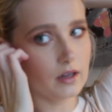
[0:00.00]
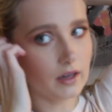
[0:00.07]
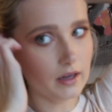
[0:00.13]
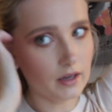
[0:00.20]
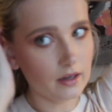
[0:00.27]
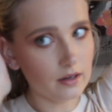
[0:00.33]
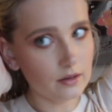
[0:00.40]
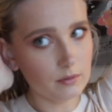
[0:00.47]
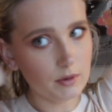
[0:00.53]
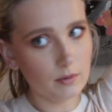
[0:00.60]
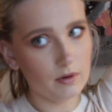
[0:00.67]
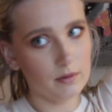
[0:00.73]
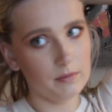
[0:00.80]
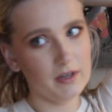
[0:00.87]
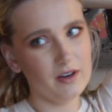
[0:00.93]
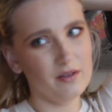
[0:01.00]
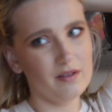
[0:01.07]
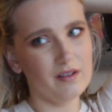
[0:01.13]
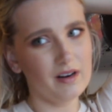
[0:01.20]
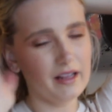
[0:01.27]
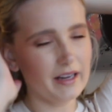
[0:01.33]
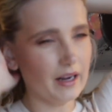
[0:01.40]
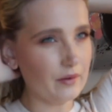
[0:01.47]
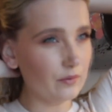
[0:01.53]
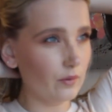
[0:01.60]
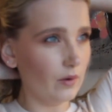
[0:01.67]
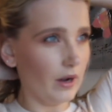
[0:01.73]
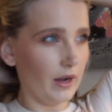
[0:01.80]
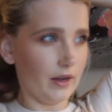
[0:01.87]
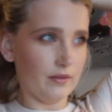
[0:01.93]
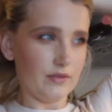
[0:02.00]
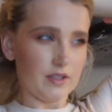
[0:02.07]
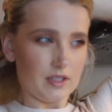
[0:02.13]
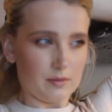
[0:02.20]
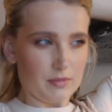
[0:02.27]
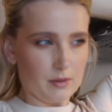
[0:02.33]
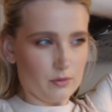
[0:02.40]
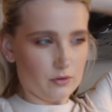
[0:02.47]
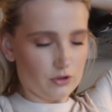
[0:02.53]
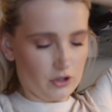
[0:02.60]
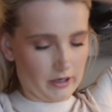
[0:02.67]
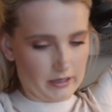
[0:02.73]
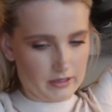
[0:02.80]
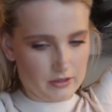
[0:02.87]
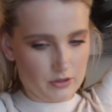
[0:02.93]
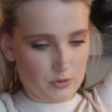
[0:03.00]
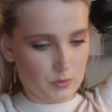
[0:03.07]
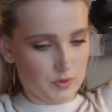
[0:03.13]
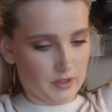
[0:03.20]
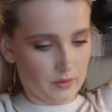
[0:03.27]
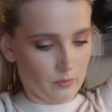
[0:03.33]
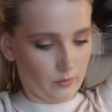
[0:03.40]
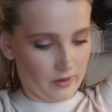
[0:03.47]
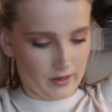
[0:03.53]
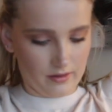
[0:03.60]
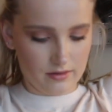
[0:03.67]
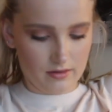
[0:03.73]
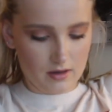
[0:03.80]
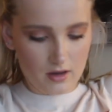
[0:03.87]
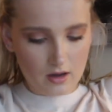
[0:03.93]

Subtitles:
And we don't, I've seen people try and use it with